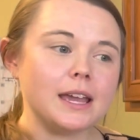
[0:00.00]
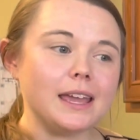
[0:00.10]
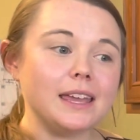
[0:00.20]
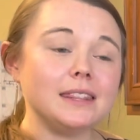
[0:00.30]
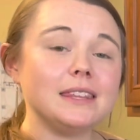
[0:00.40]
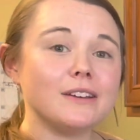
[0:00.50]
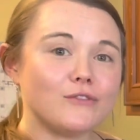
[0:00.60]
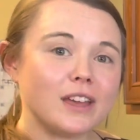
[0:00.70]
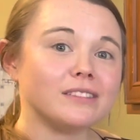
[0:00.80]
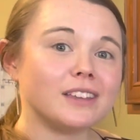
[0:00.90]
In the
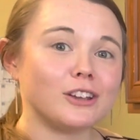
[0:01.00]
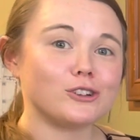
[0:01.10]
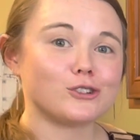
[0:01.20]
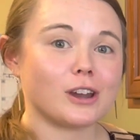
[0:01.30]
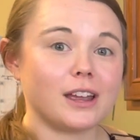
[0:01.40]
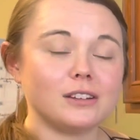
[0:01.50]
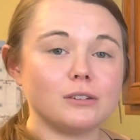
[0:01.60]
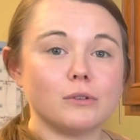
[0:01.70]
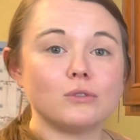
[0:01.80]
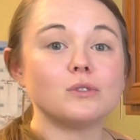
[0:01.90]
event that you're trying to
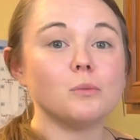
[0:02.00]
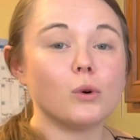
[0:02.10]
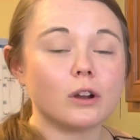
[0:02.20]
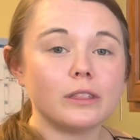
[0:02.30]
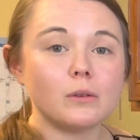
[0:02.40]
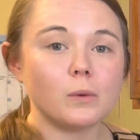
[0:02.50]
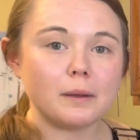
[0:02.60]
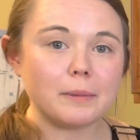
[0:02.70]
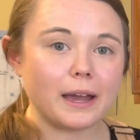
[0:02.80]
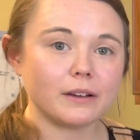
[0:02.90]
roast more than
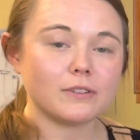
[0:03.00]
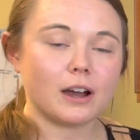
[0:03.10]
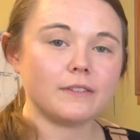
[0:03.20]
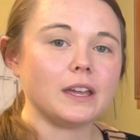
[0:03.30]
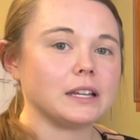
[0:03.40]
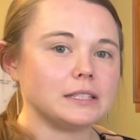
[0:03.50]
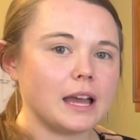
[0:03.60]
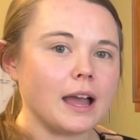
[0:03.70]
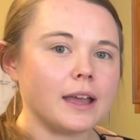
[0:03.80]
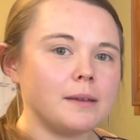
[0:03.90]
1 bag of coffee at a
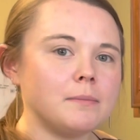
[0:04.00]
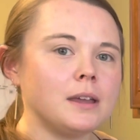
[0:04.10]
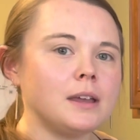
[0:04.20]
time,